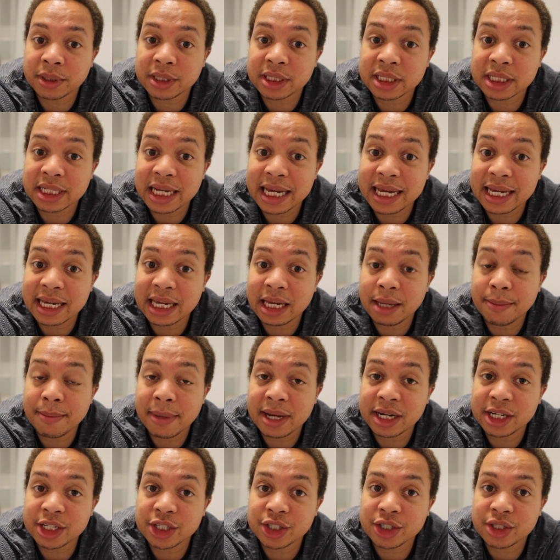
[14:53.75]
today he
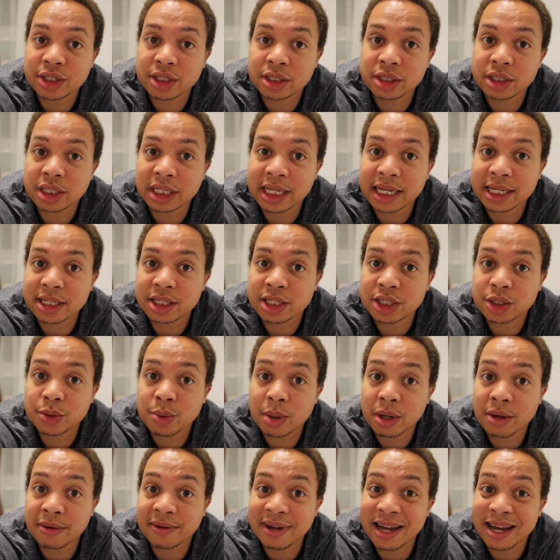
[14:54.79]
managed to get to
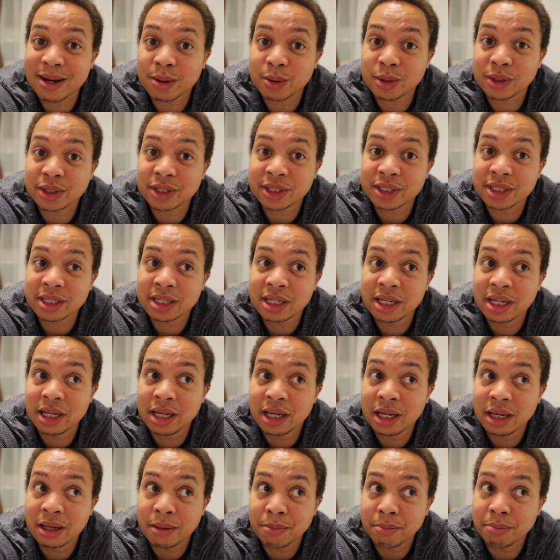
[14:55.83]
12 hours
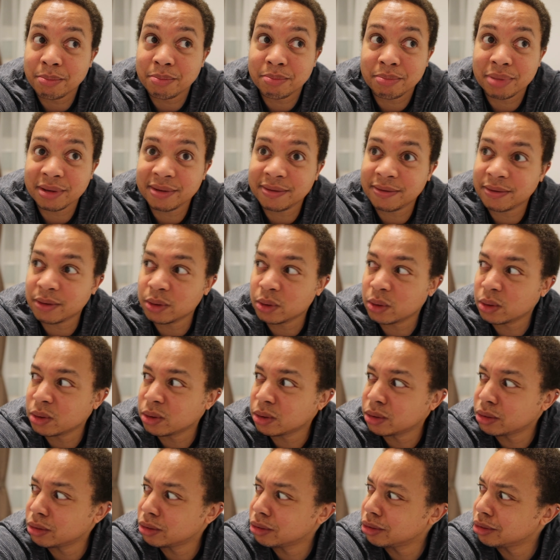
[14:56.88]

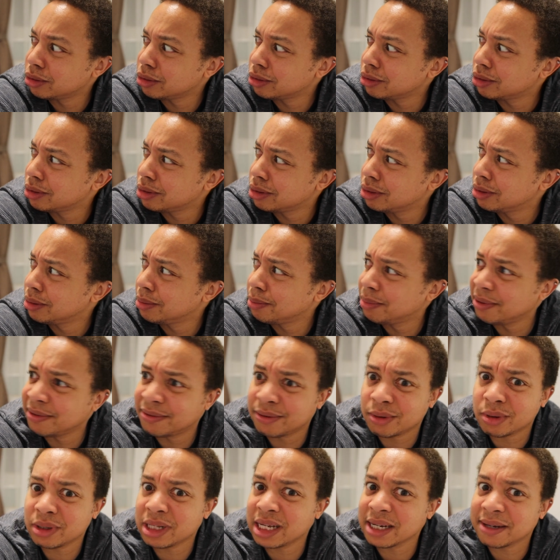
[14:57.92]
before
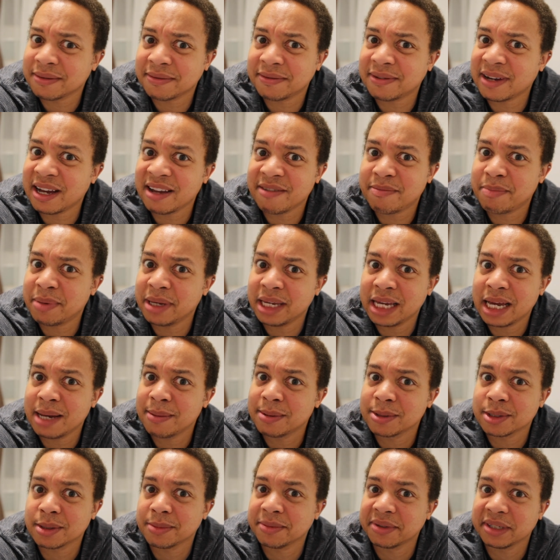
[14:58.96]
like 5
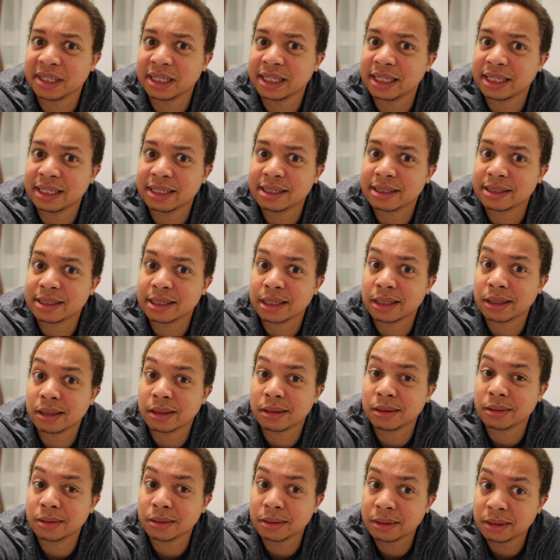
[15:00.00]
p.m. or something like that,
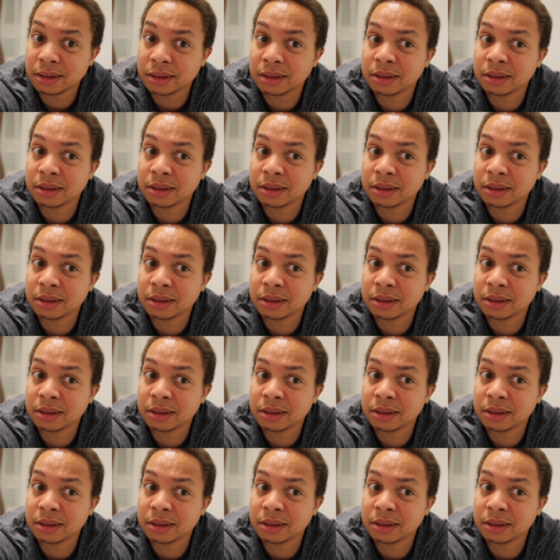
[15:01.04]
so